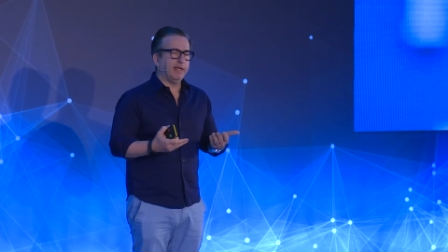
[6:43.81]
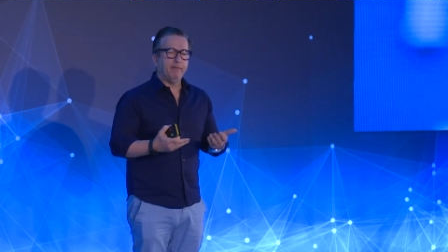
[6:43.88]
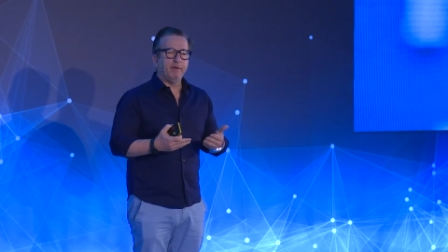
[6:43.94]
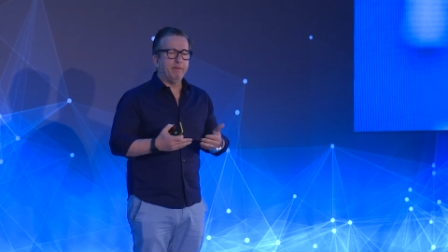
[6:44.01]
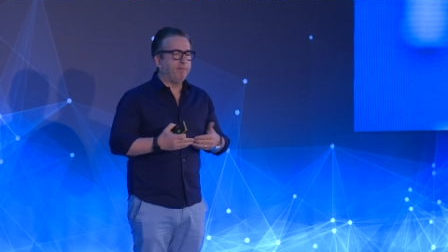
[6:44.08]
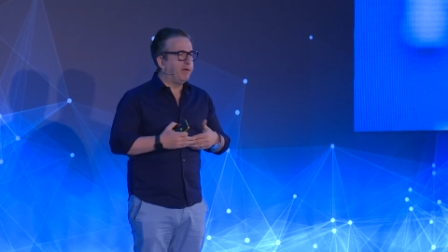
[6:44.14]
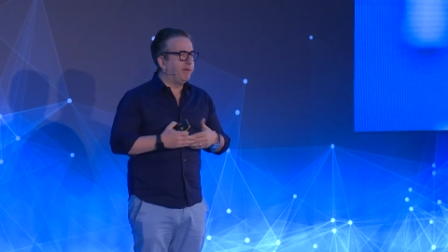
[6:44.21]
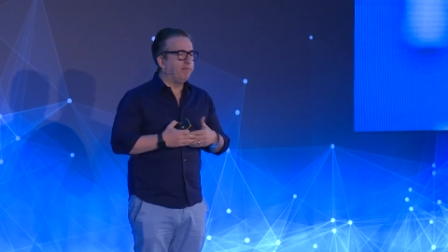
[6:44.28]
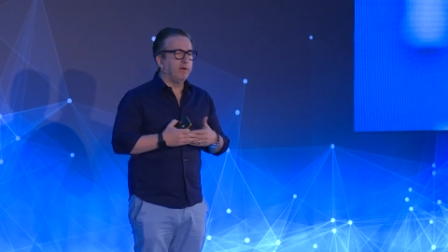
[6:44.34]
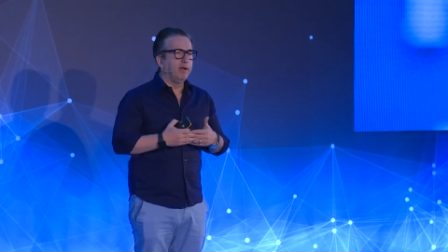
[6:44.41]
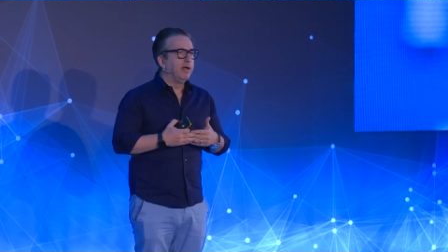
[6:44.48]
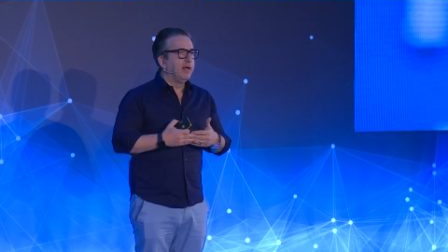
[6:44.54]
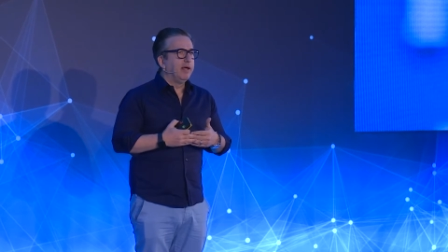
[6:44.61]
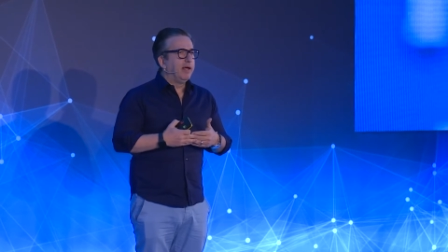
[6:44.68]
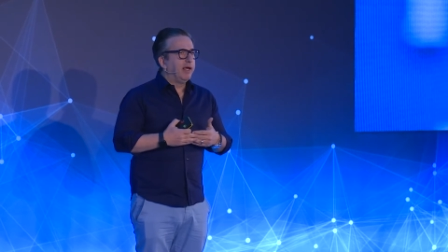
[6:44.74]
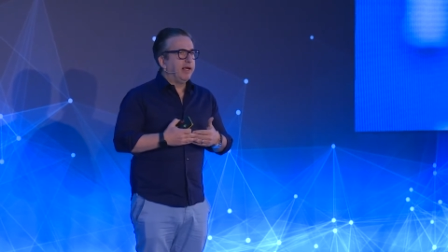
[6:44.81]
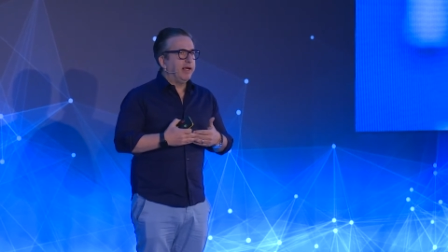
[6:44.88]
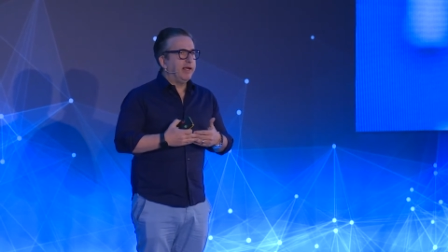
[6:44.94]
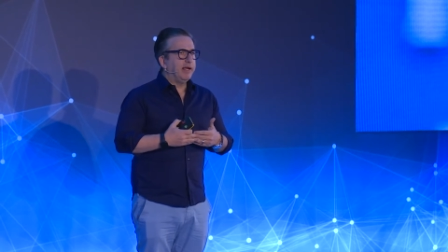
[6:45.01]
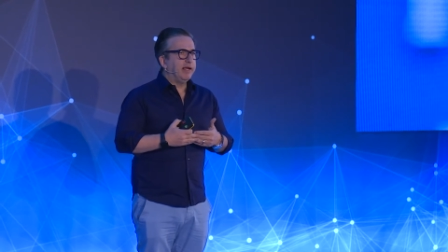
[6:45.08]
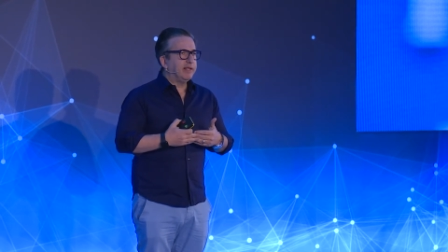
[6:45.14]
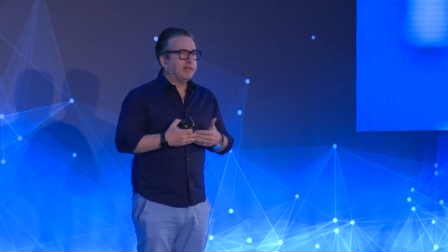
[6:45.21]
I mean, people,
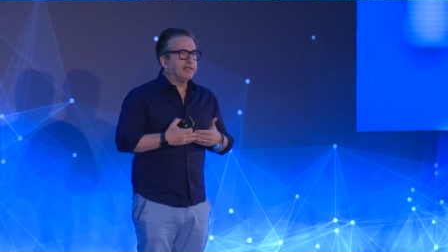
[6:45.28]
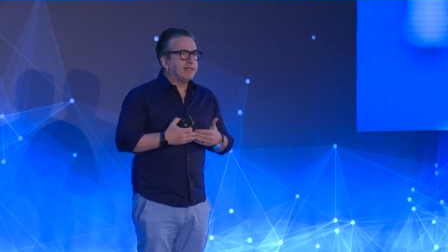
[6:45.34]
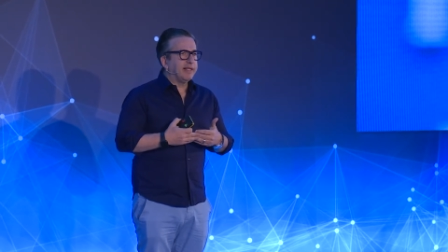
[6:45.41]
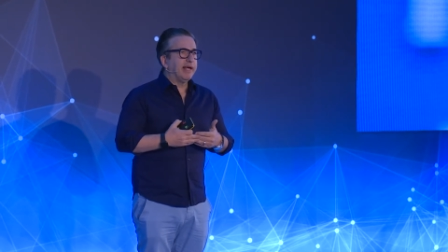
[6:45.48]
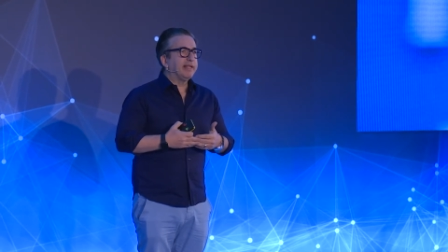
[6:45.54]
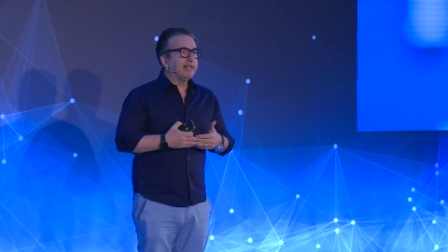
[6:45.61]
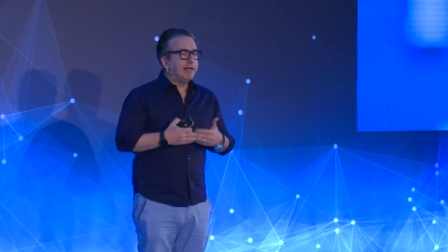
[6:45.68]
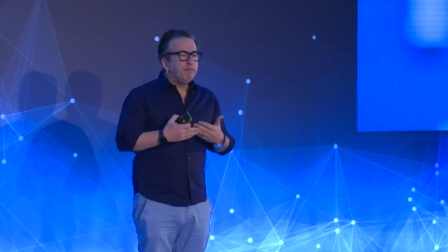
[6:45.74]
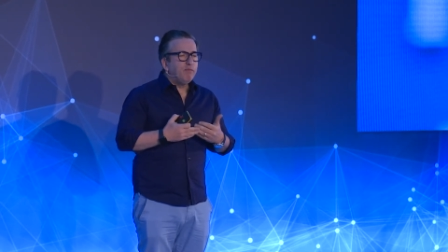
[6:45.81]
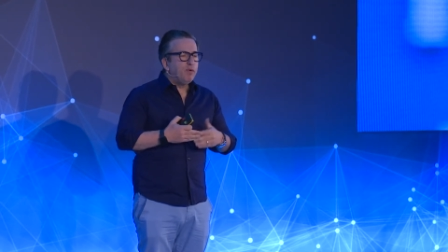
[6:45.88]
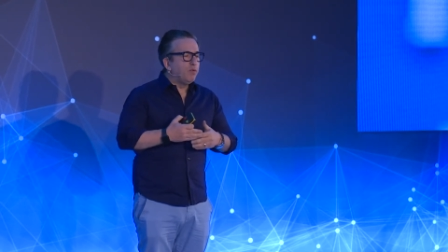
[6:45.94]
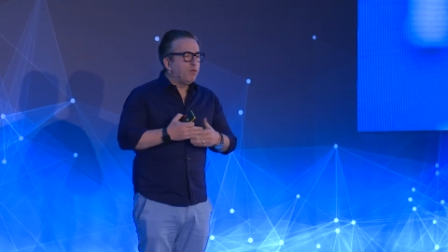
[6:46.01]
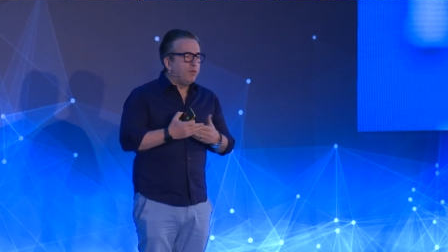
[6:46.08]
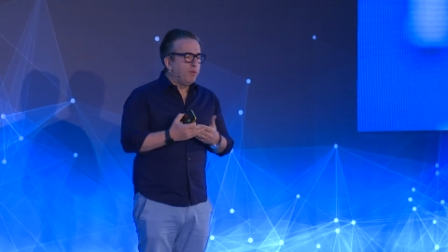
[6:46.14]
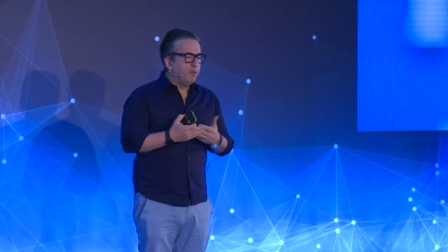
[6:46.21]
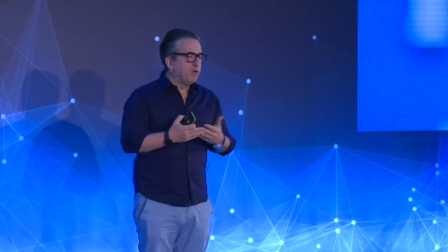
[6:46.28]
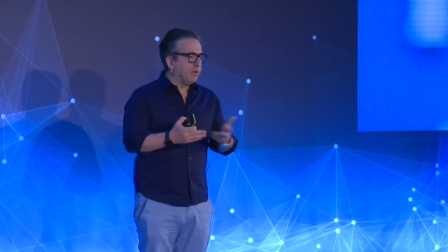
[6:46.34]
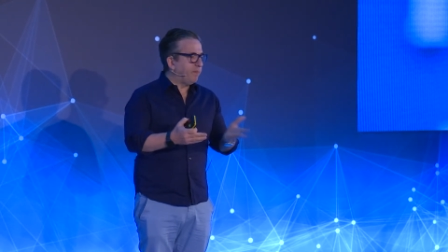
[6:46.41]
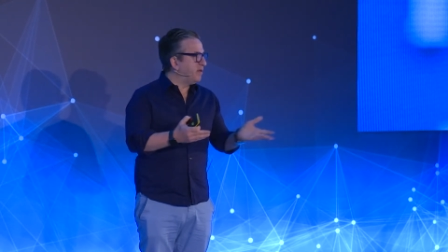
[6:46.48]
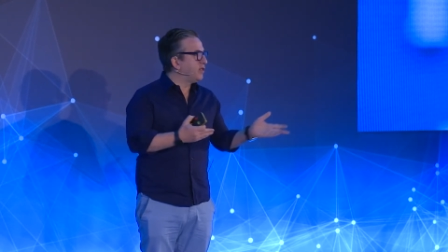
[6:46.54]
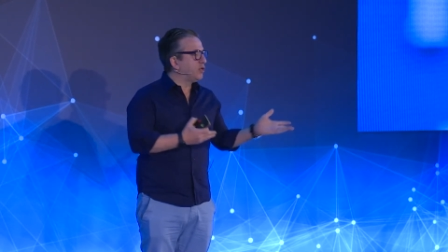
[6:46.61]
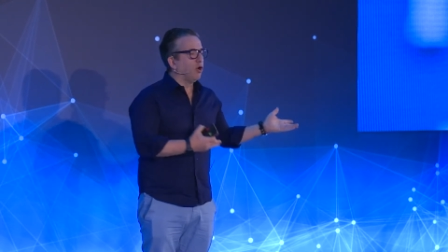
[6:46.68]
eh, it's like then we, we would not
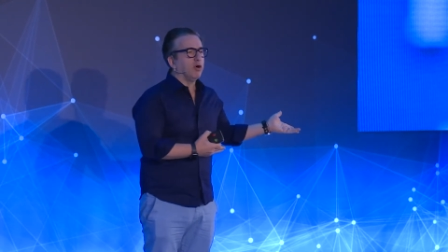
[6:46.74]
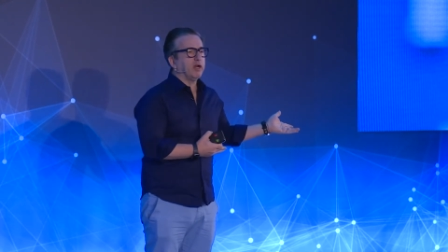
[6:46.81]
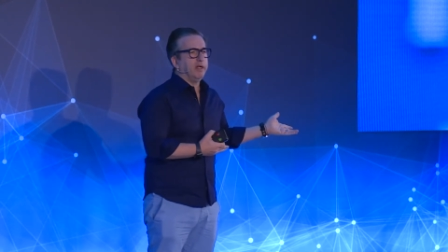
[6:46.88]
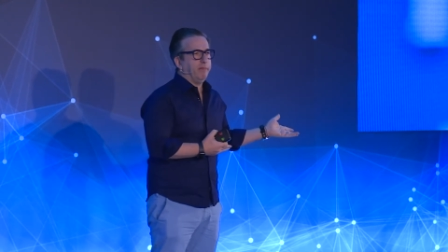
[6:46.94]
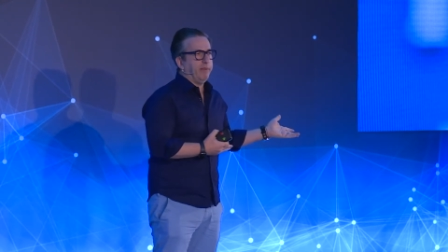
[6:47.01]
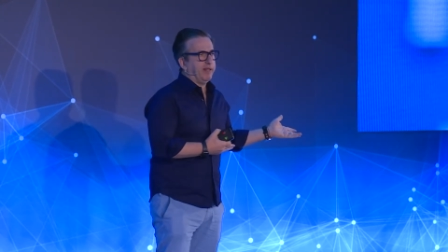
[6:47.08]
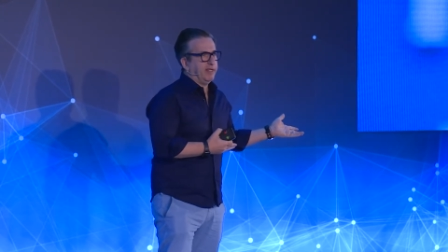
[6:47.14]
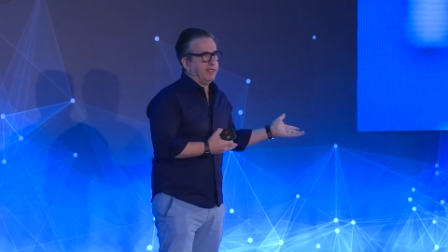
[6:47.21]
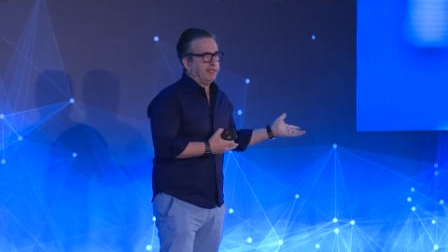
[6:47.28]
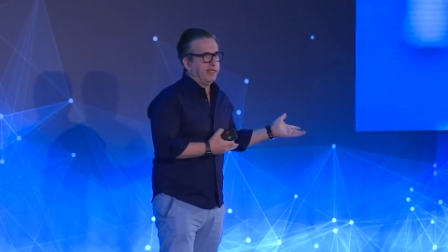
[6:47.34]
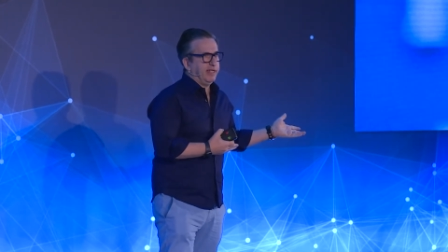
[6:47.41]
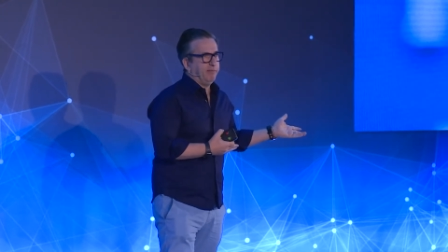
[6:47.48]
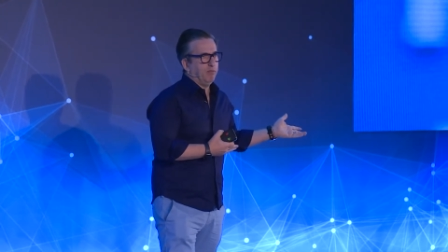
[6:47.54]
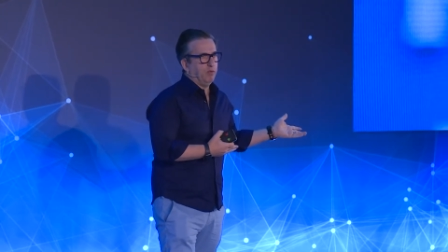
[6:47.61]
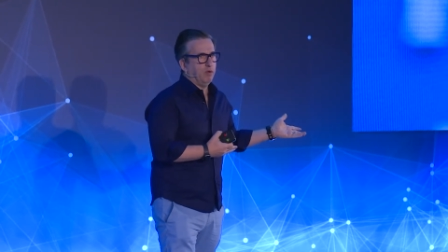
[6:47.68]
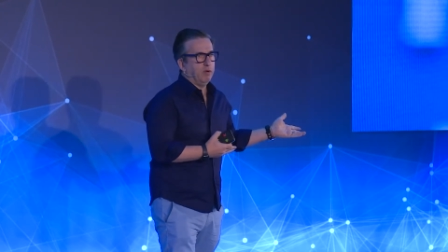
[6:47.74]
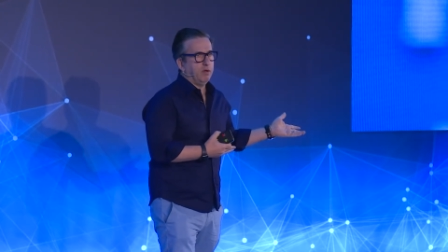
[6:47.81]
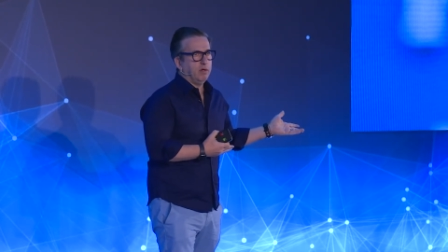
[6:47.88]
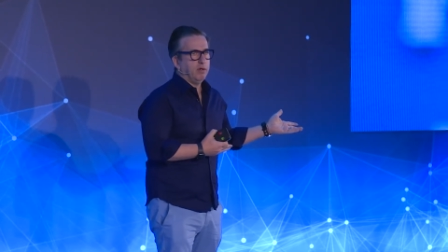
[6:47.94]
be talking about this anymore.